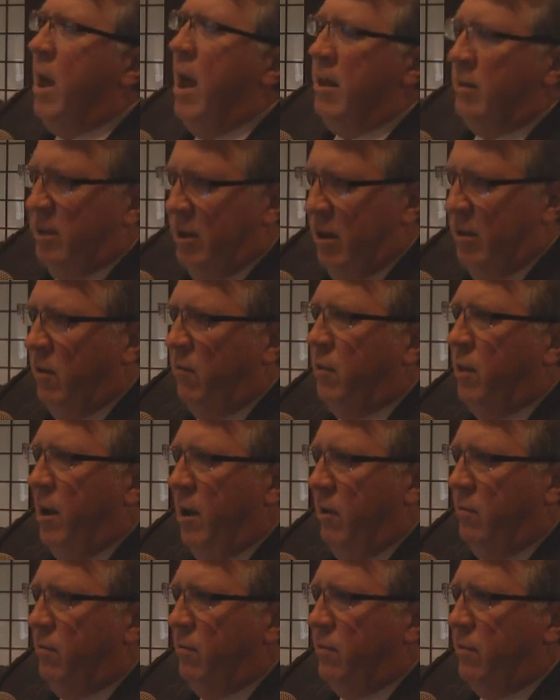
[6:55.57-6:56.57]
at the end of
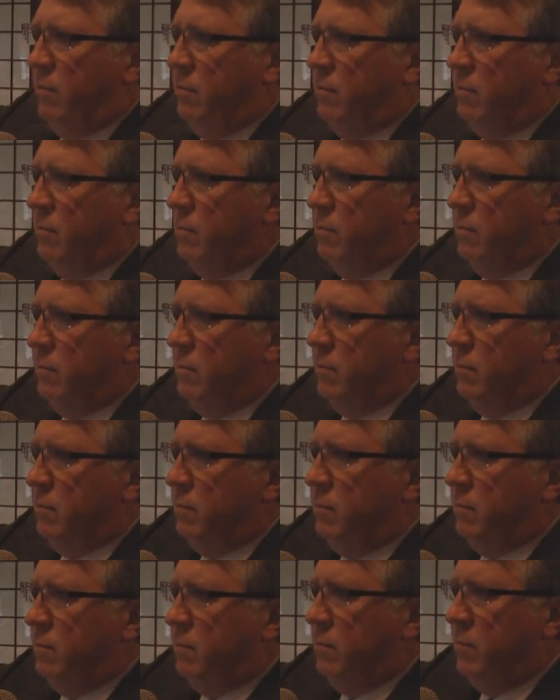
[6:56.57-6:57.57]
life.
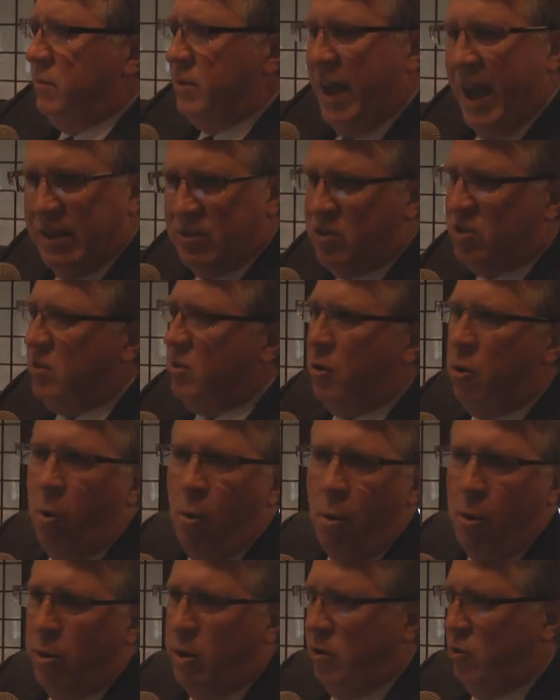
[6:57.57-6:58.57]
That's the
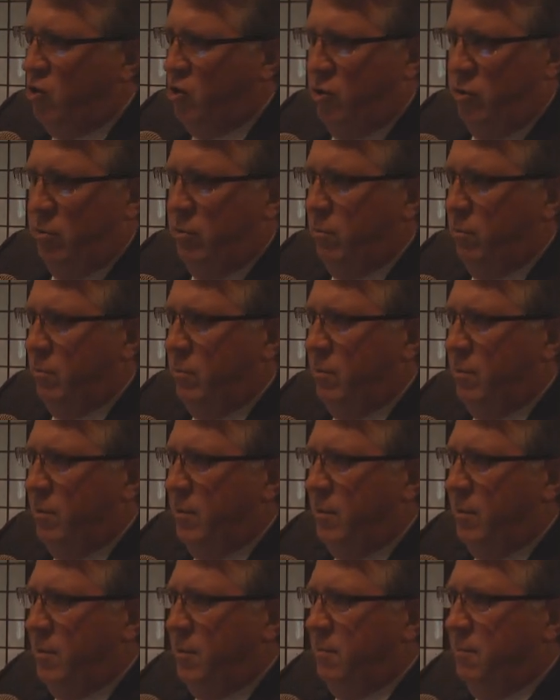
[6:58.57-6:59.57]
core issue.
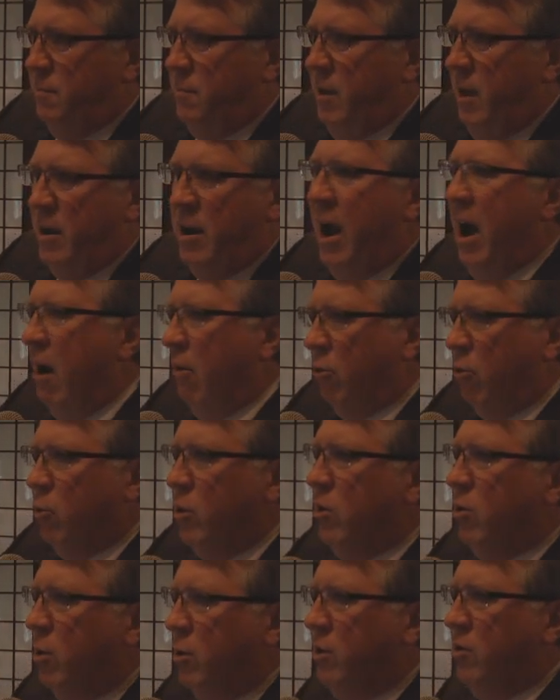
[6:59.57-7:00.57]
And how are
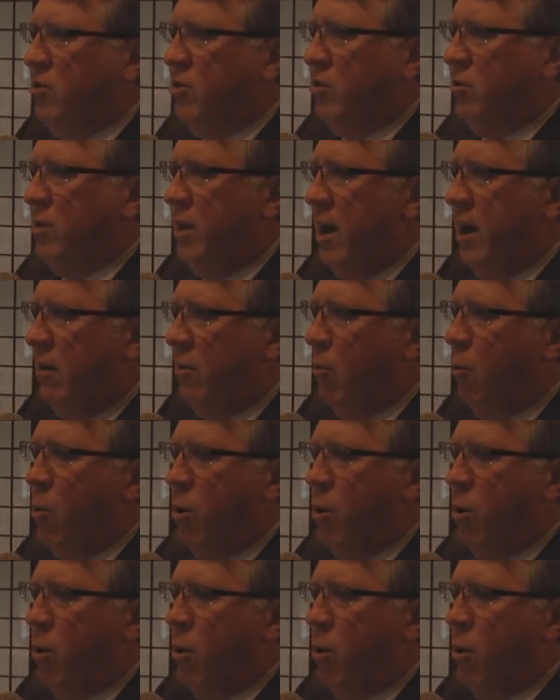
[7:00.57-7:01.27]
we going to do that,